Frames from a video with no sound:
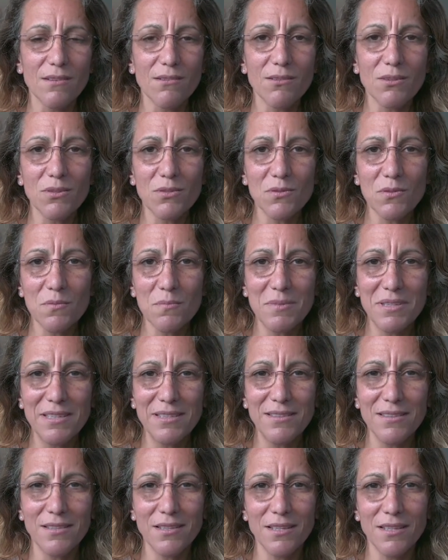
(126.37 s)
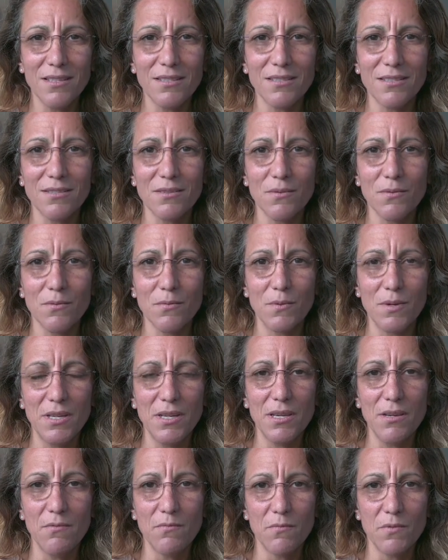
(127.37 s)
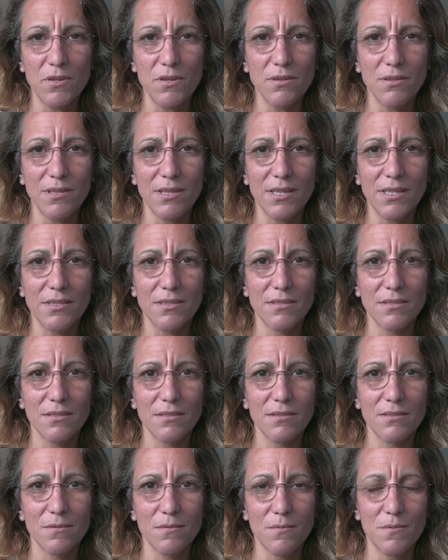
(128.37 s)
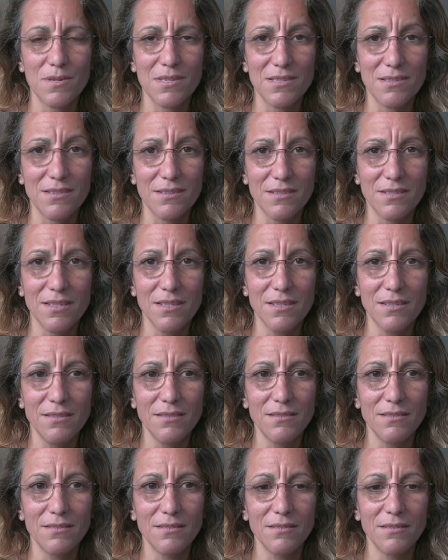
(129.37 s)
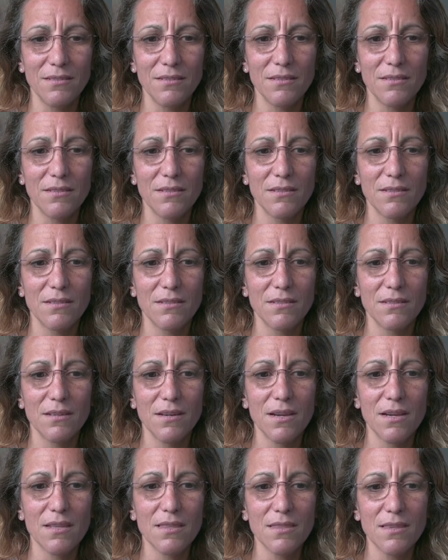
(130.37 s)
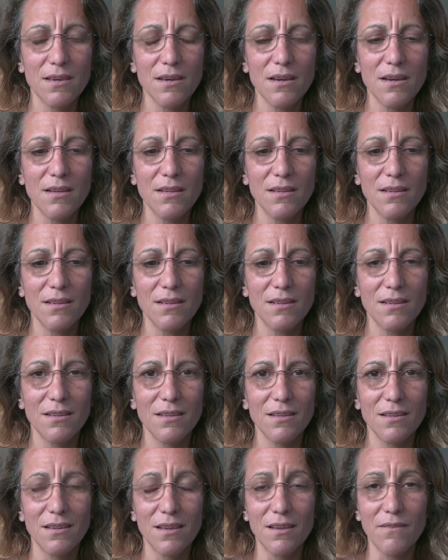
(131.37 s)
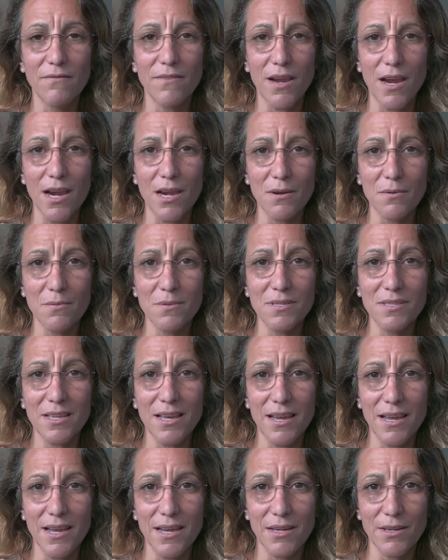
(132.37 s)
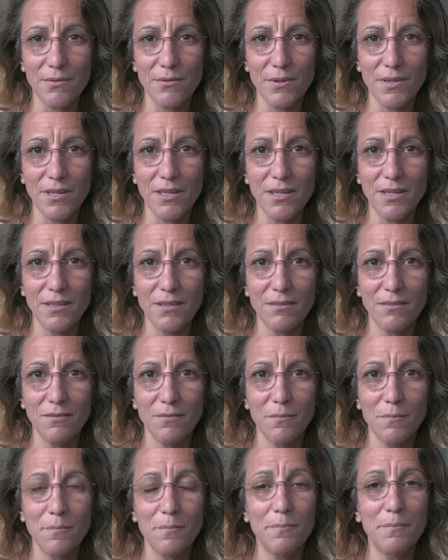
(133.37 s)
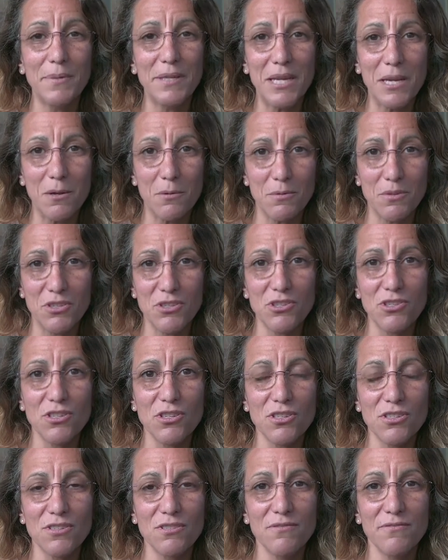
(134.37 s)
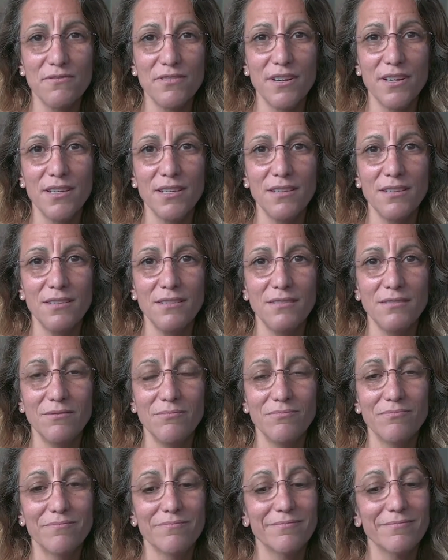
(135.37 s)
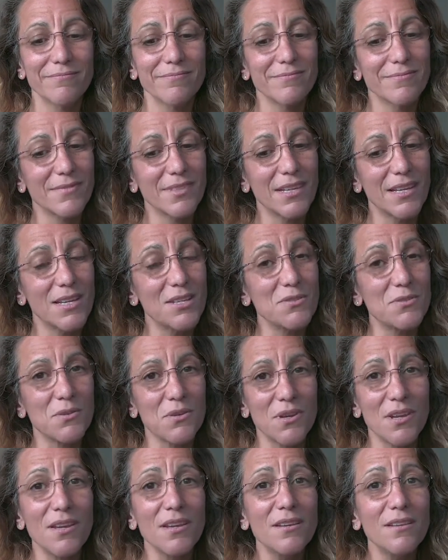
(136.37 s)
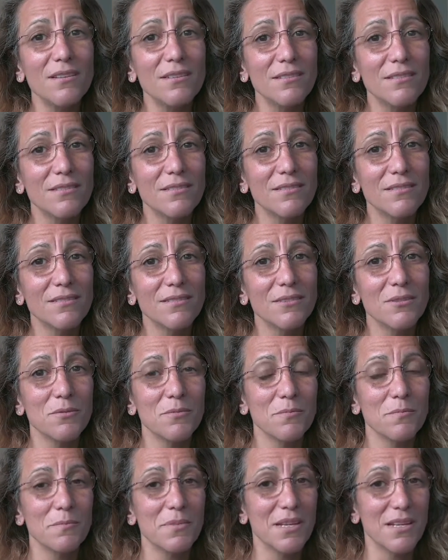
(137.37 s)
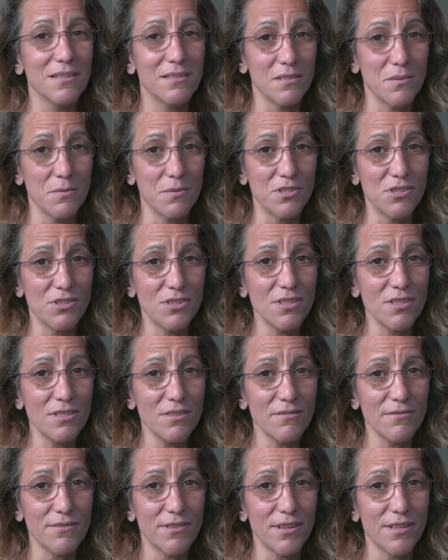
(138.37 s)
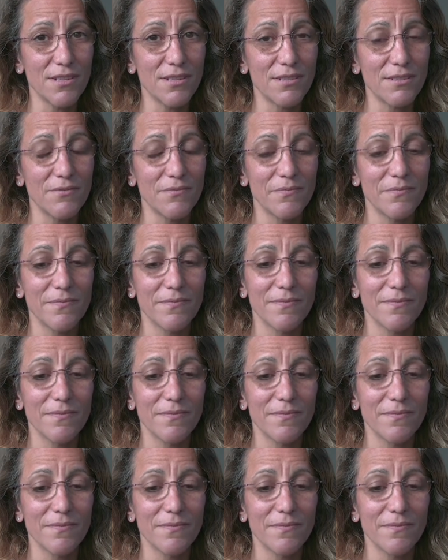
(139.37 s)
there's so many things we didn't realize was a sin. I thought if I was angry, but it was justified, it's okay, because it was justified.